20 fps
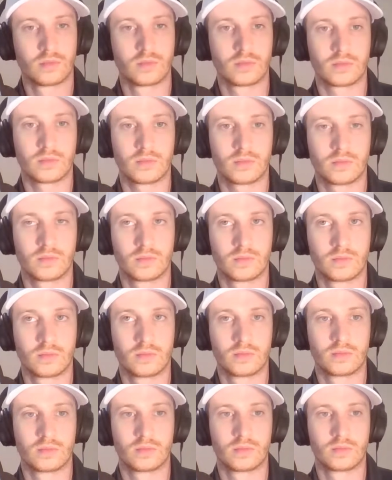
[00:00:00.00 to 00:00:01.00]

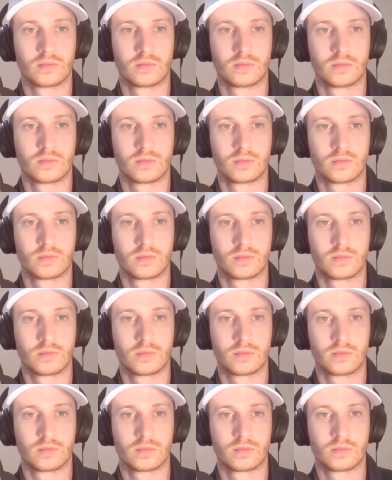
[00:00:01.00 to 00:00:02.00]

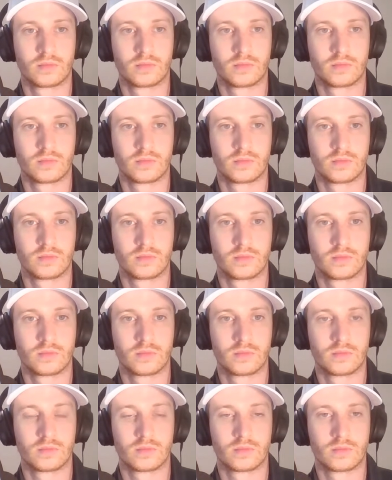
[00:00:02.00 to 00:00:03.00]

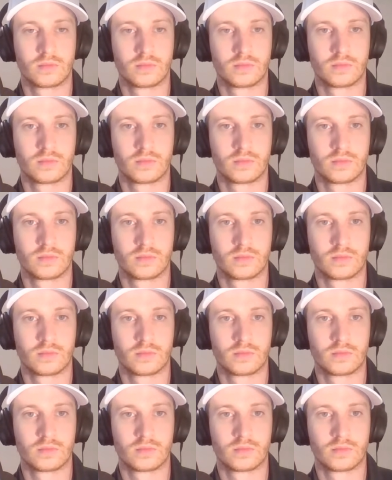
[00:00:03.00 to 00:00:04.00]

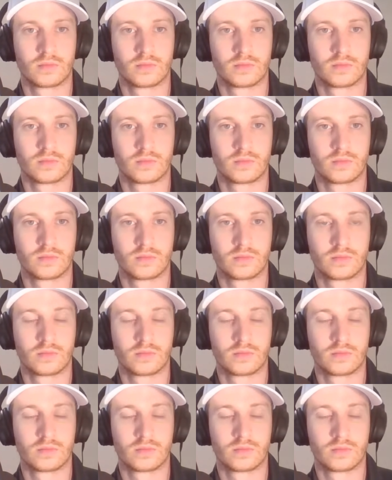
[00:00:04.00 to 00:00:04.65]
(silent)